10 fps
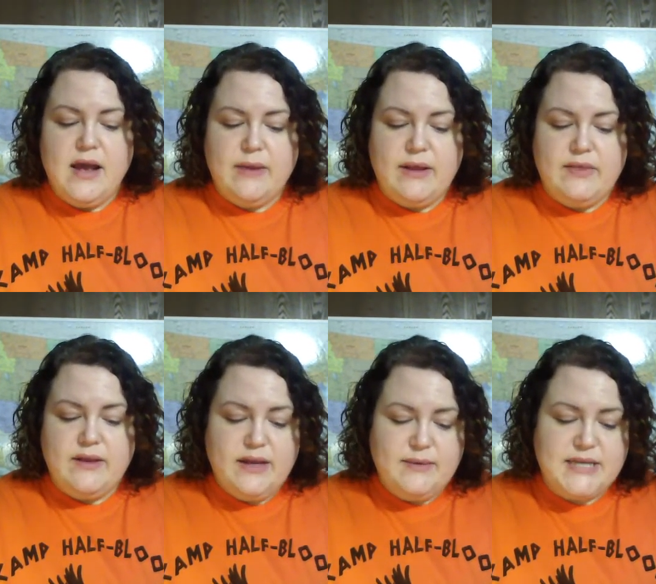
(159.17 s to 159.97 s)
I read the
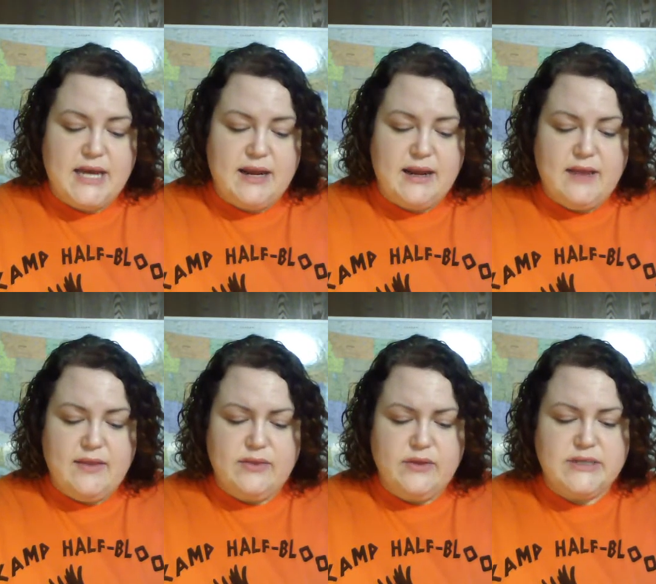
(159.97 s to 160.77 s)
name tag and
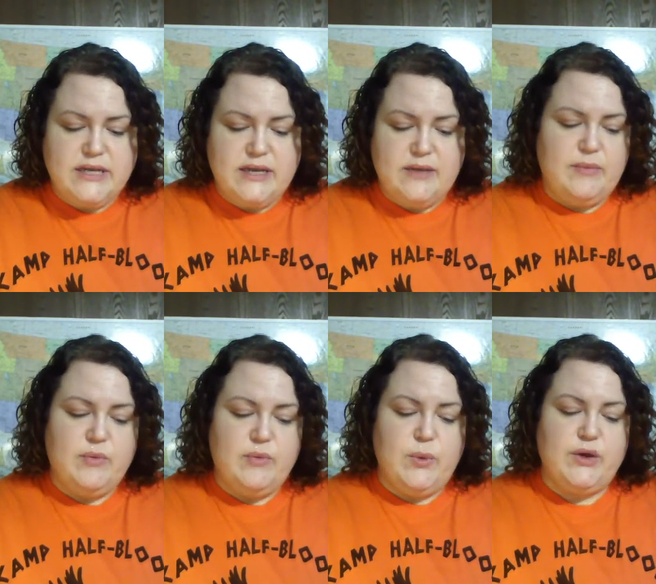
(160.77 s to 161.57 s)
then looked at him in
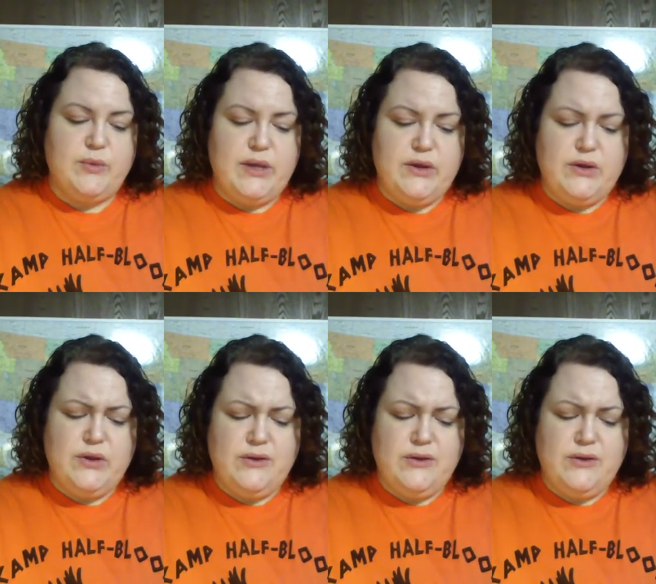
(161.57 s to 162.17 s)
bewilderment.